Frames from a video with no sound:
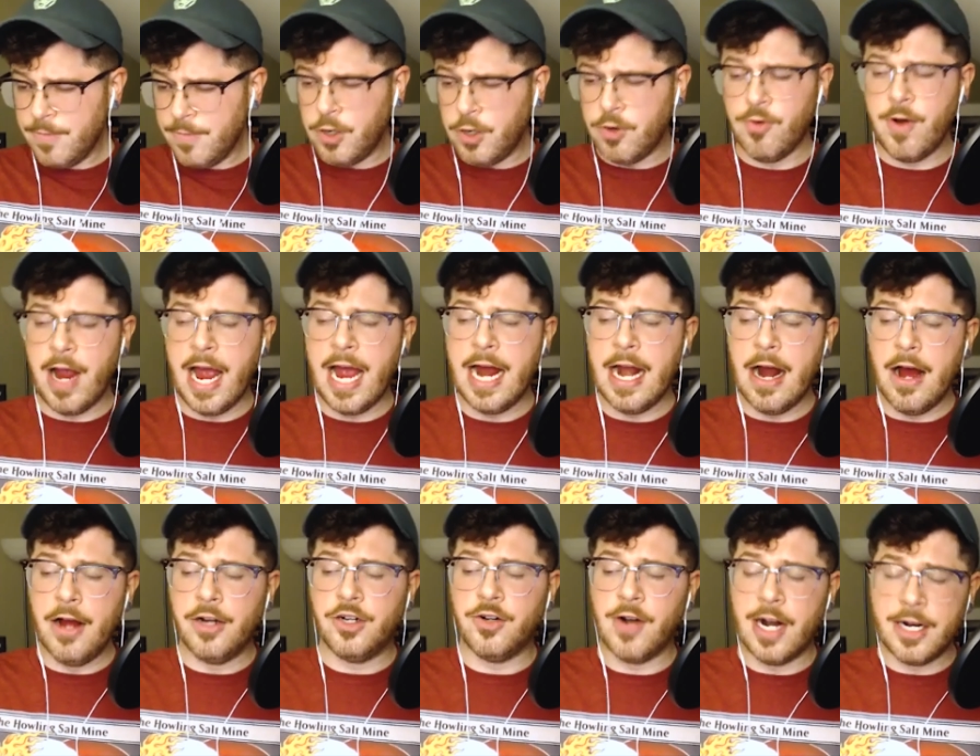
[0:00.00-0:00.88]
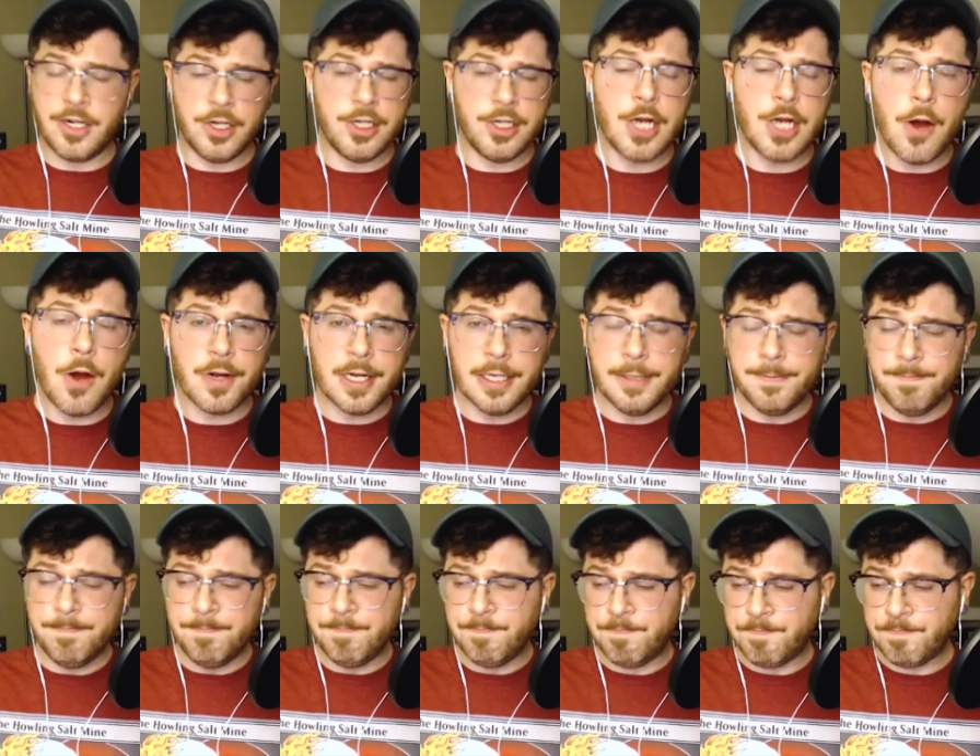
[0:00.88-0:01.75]
Create a treasure token,
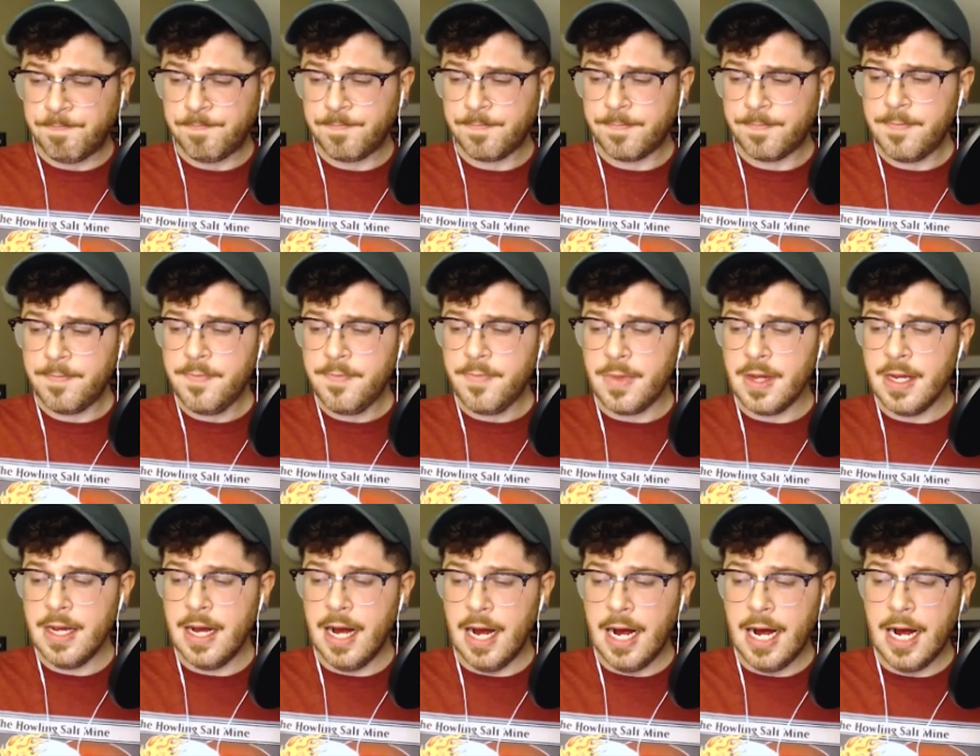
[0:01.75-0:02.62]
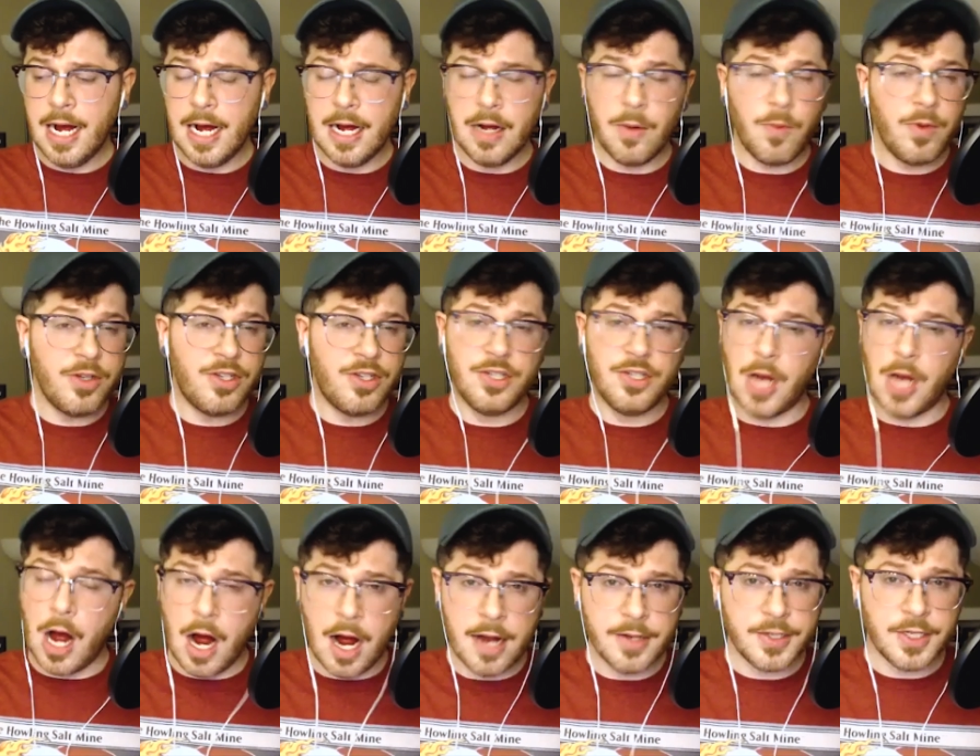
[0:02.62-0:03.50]
which is
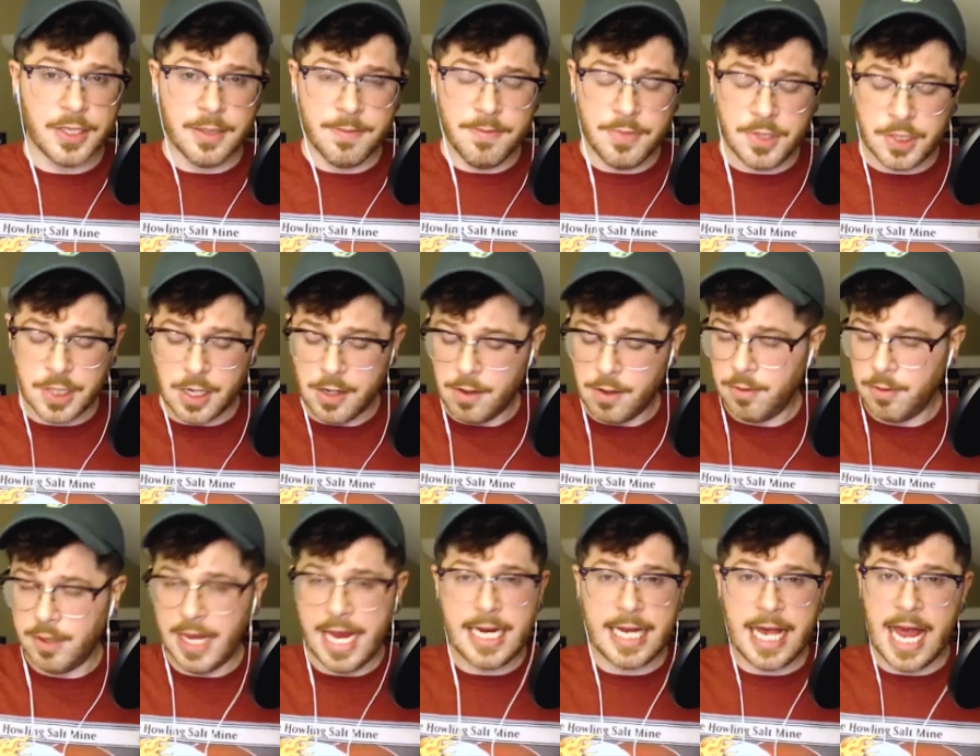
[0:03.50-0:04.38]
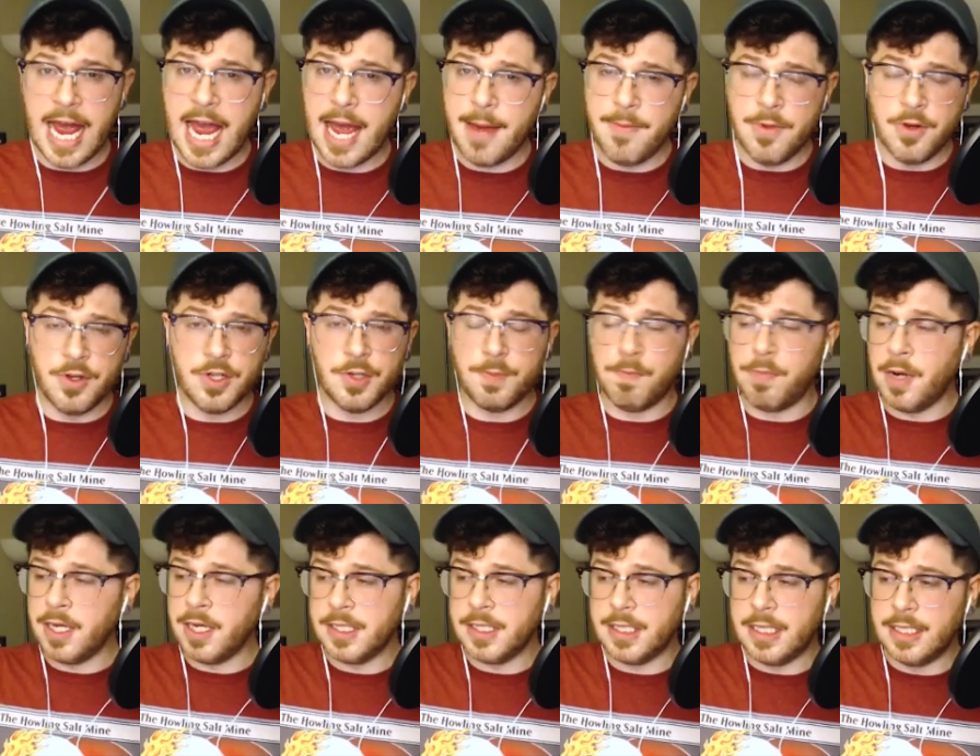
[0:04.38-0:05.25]
awesome. So late game, you just
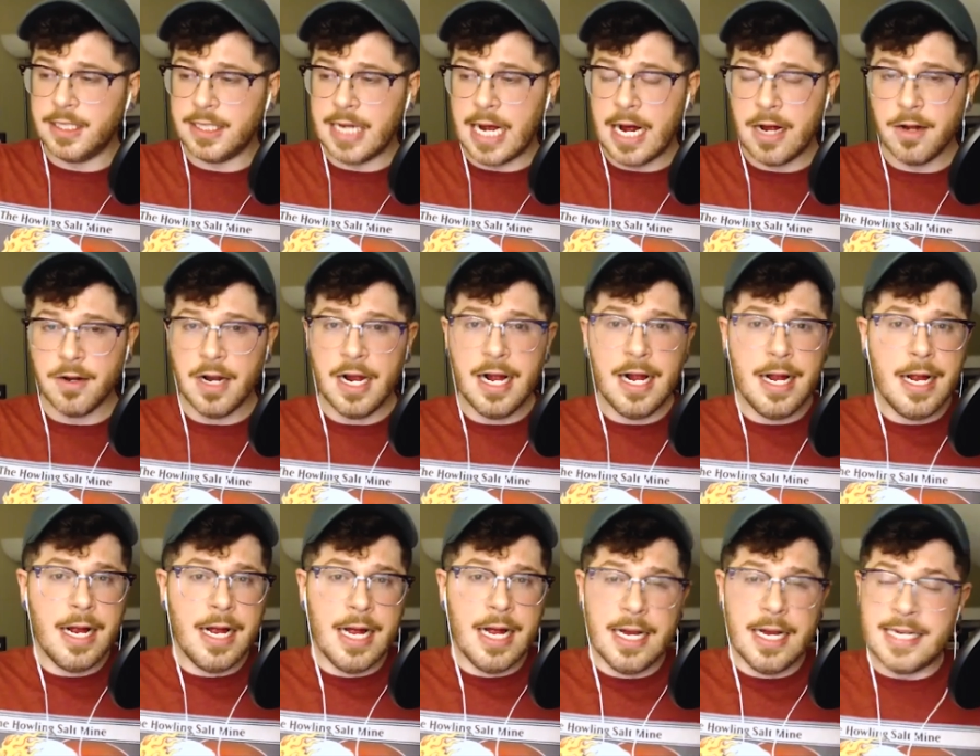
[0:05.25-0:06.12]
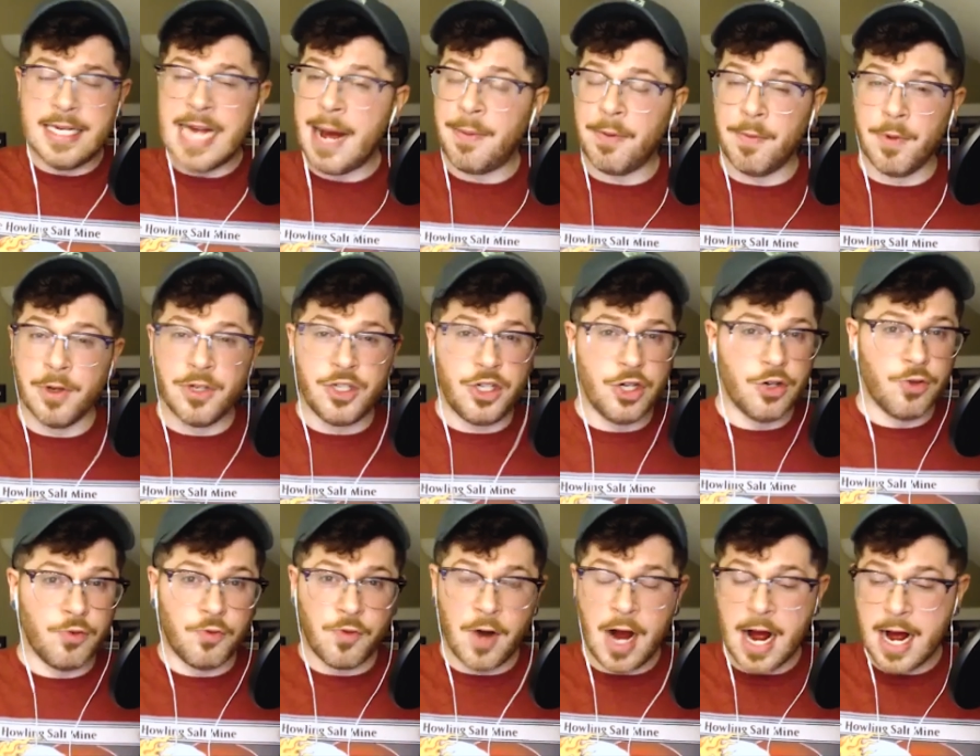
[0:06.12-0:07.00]
bust this out, tap a bunch of your
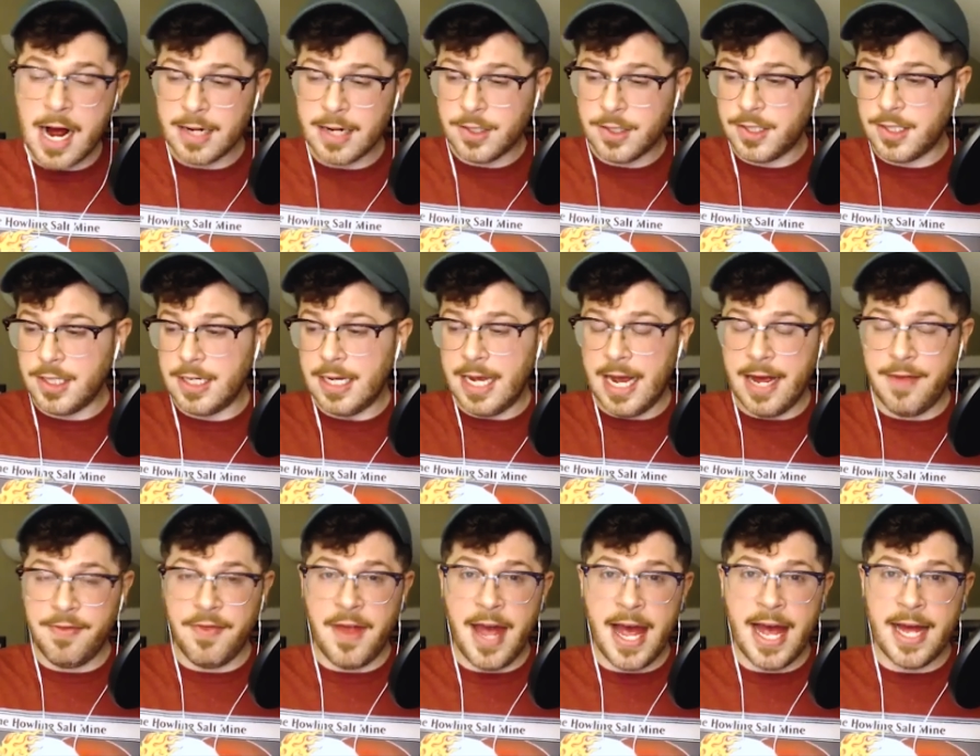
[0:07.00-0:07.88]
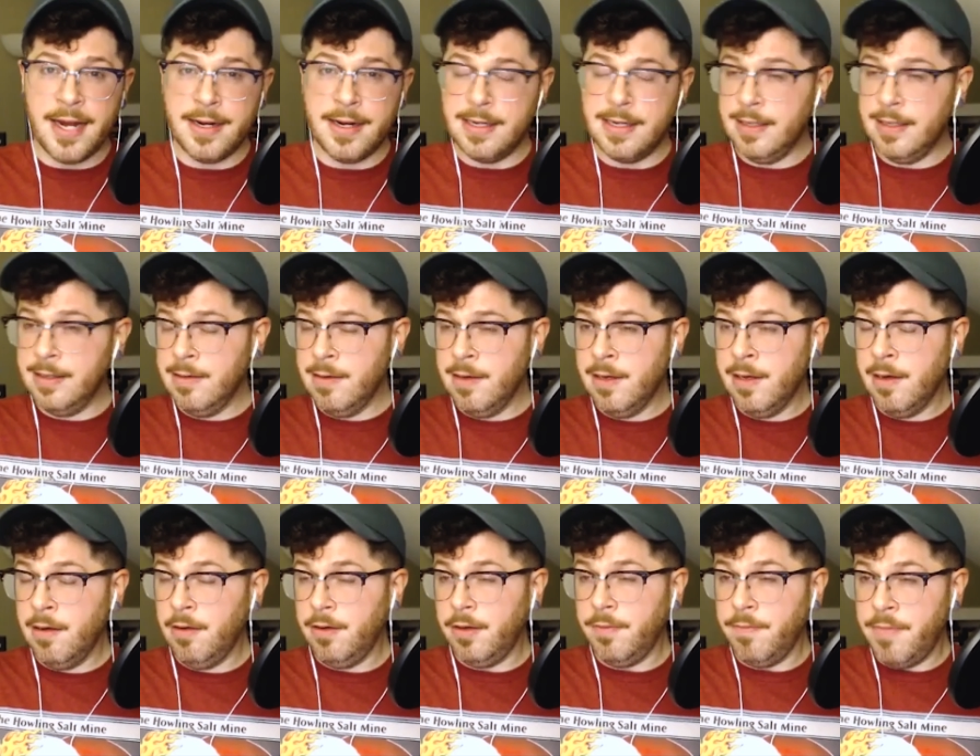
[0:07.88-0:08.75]
rocks, and
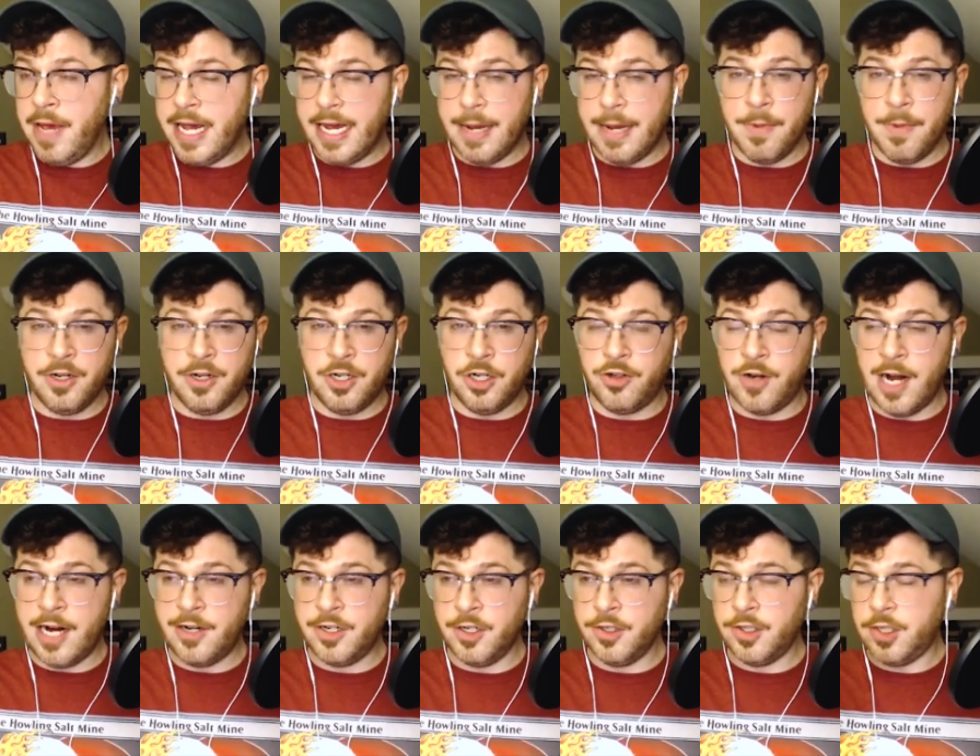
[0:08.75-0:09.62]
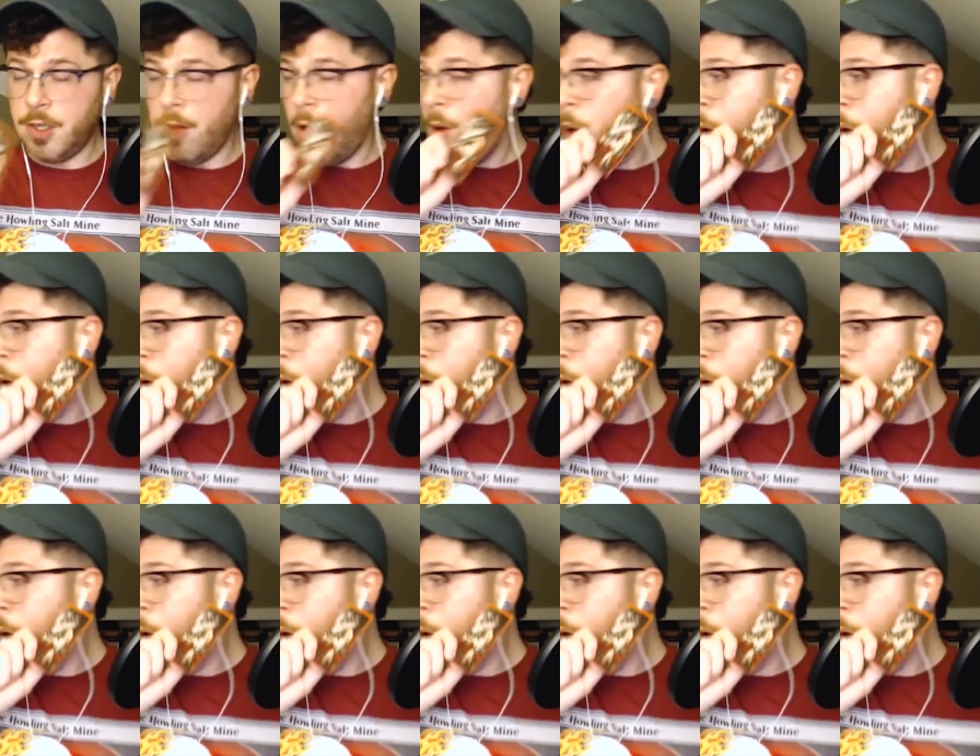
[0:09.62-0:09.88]
then make a bunch of treasures.